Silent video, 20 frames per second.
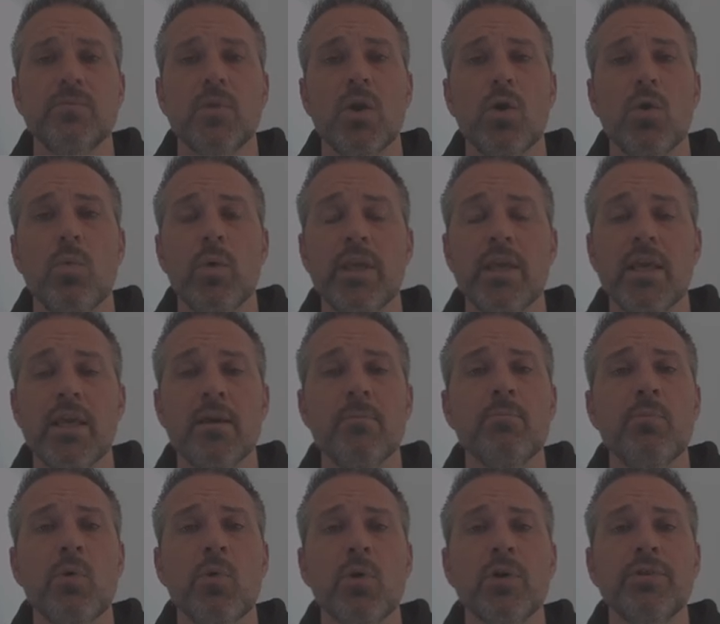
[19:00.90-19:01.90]
we
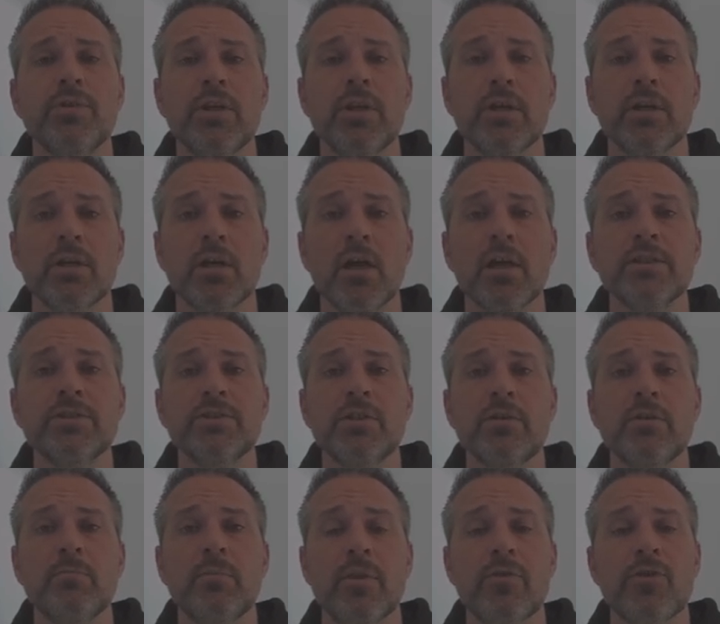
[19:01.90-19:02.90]
import the
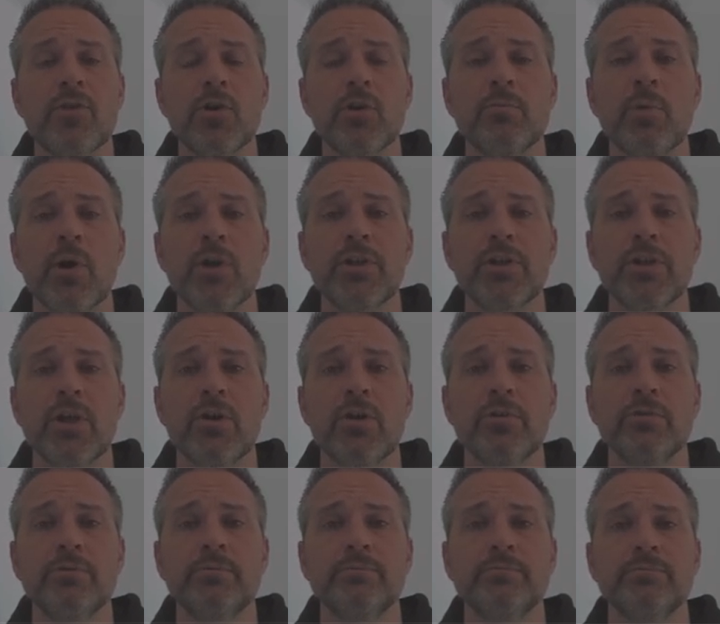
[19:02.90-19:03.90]
custom and third party
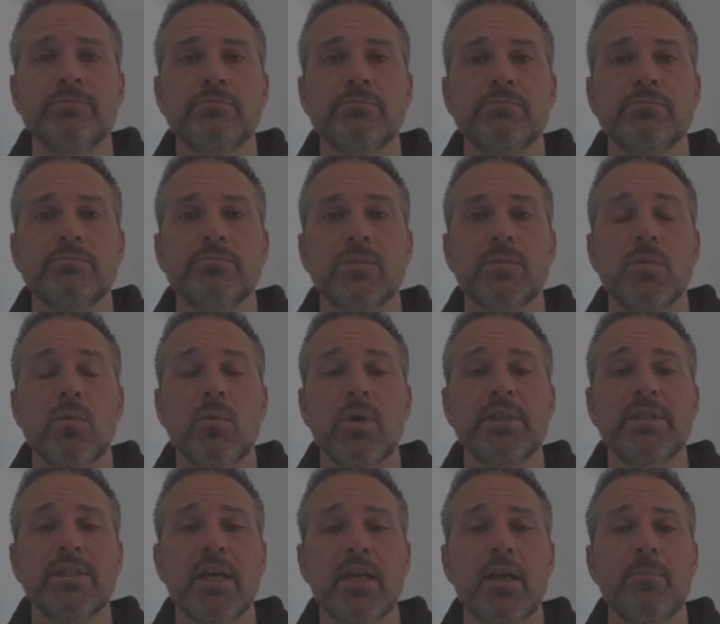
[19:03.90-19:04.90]
code. We
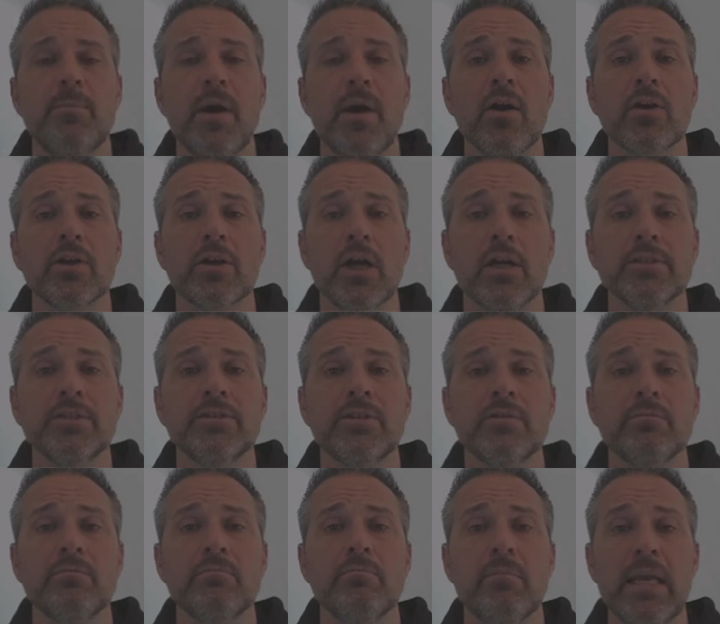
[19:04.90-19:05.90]
set up our
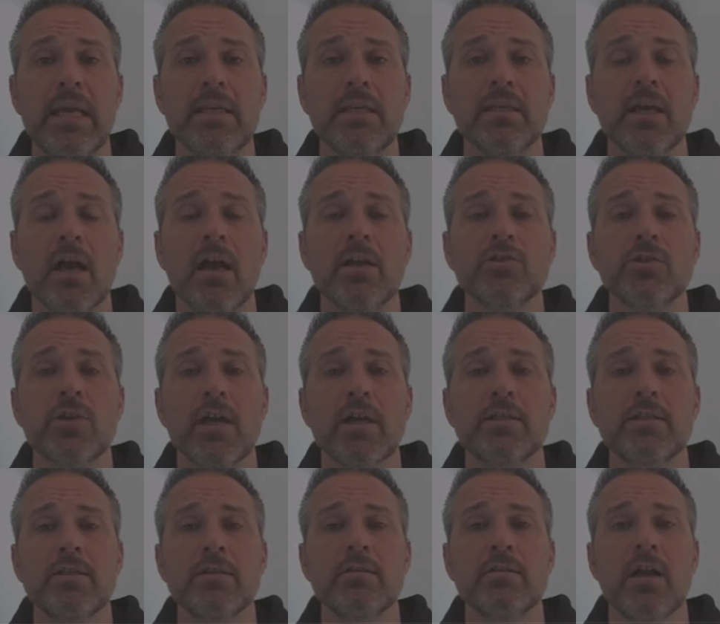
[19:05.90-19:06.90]
custom main
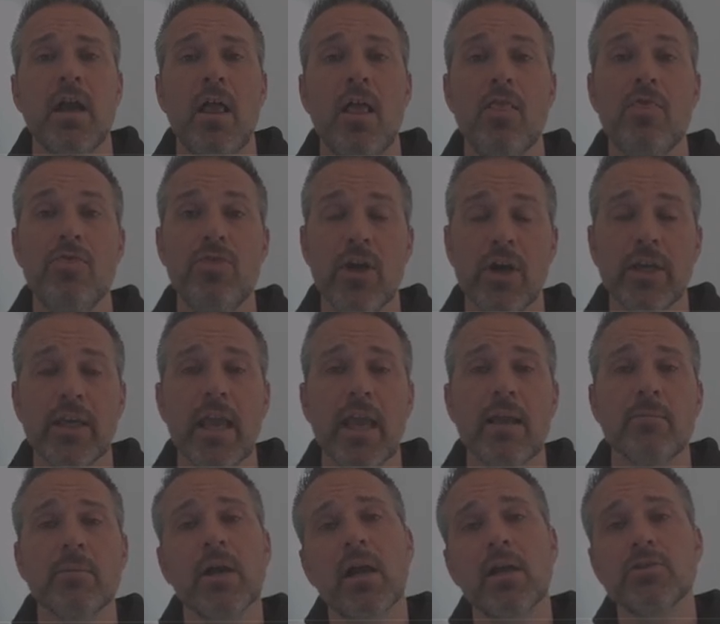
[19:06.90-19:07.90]
contract here, the
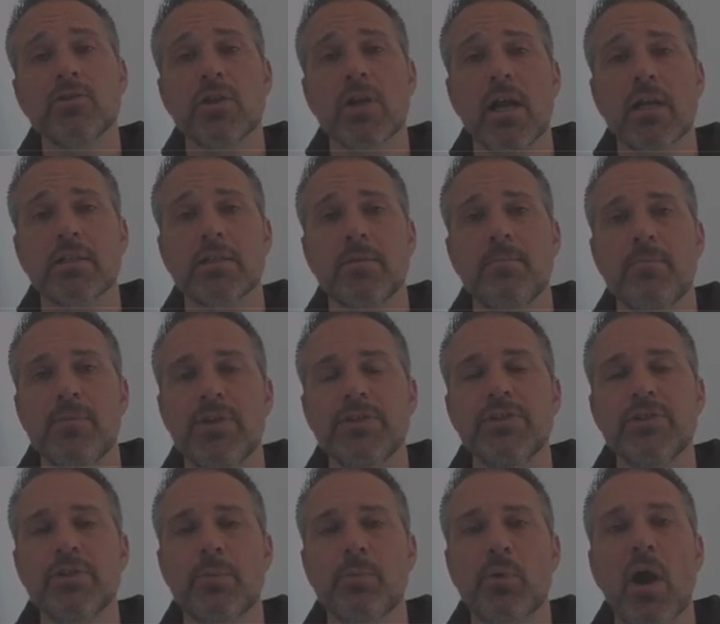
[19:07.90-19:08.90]
game contract. This
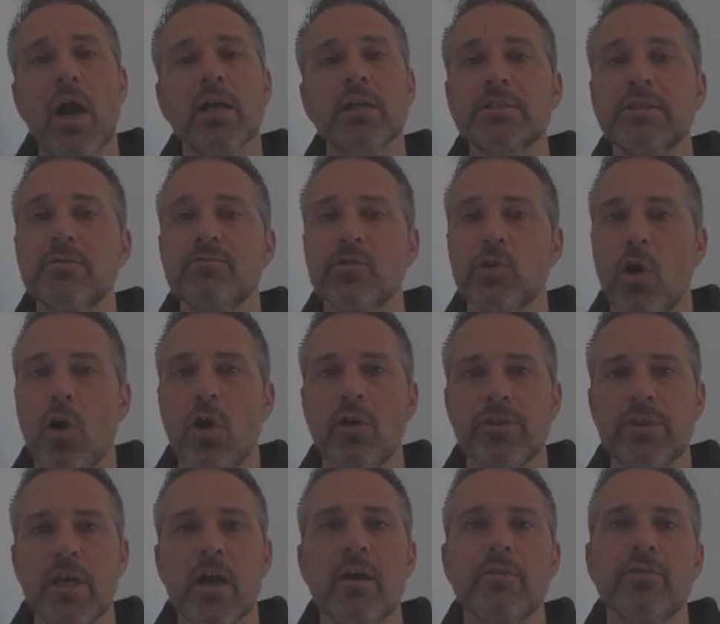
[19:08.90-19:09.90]
is a proxy for all
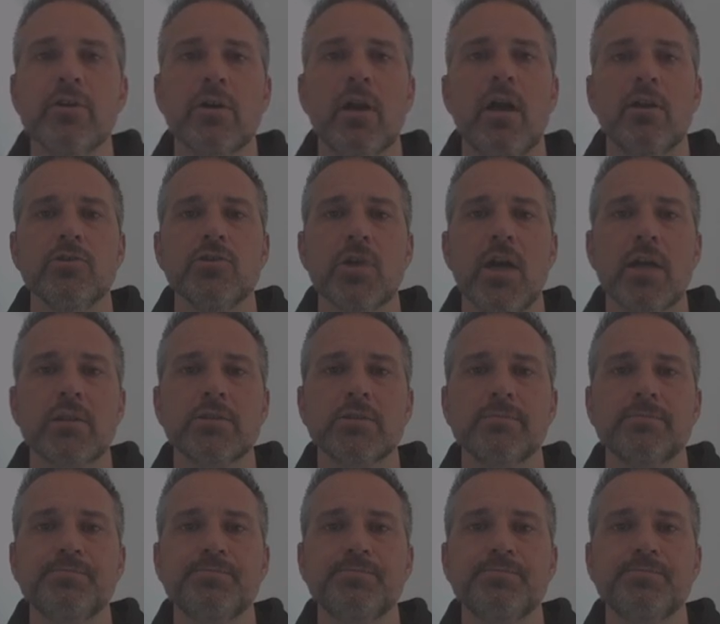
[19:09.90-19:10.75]
the other contracts.